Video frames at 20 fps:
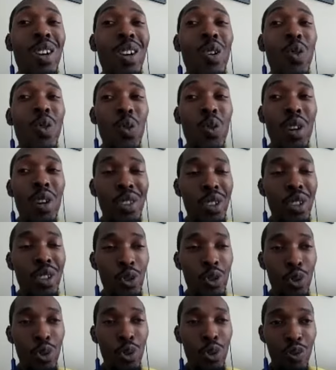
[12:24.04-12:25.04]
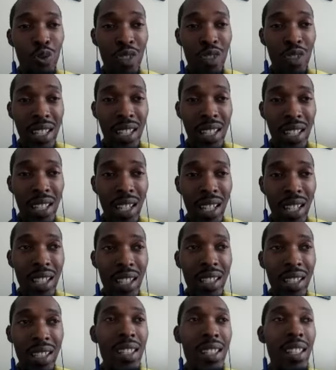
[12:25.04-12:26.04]
what the true
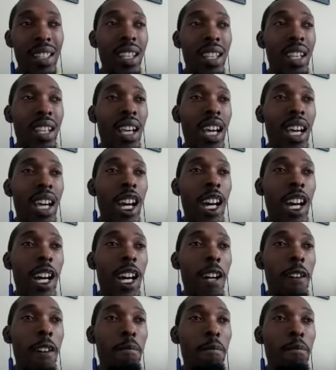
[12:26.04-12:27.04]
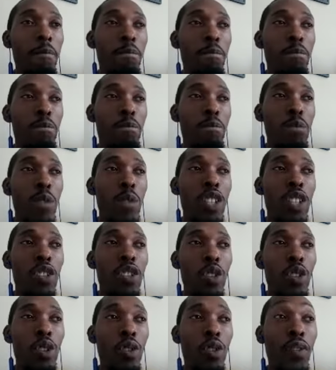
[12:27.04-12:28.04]
reason is. Um,
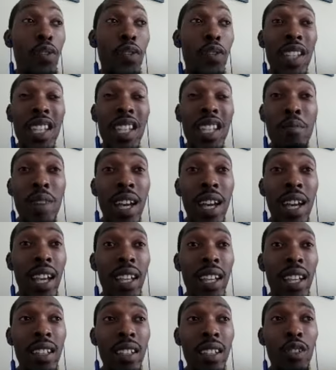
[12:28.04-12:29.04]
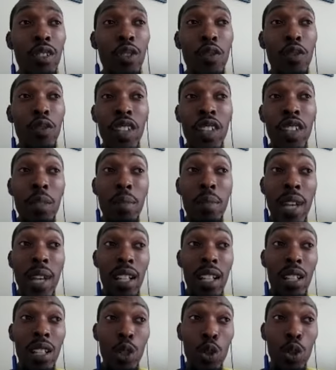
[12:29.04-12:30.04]
so feedback, or
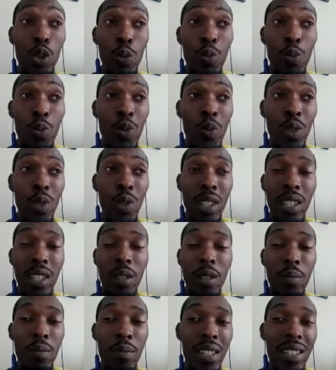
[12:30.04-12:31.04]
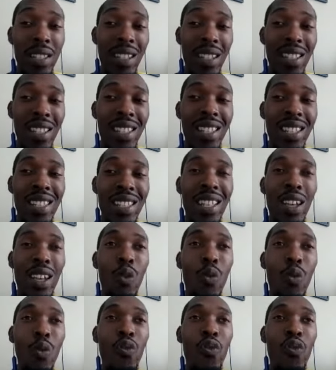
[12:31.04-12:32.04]
feedback loops within a business is
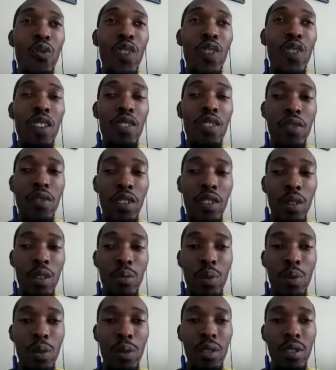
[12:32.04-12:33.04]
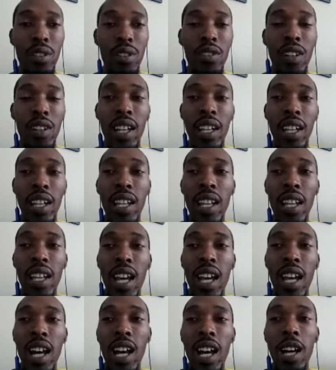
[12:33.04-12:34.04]
very, very important, right?
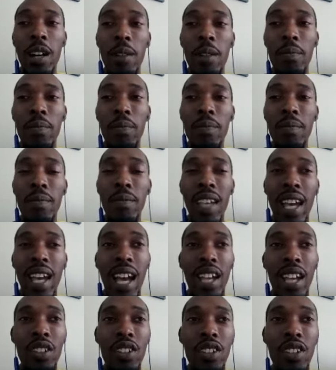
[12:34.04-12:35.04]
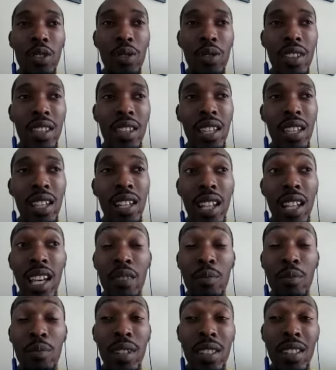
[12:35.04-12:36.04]
Um, I don't think a lot of
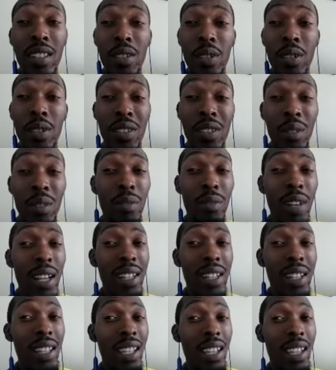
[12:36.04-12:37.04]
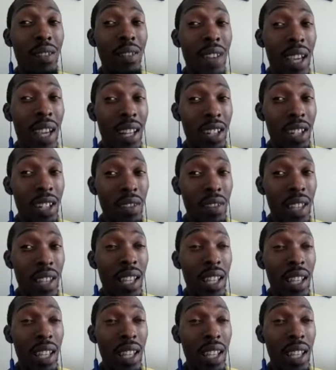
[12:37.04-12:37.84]
business owners and brands take advantage of that,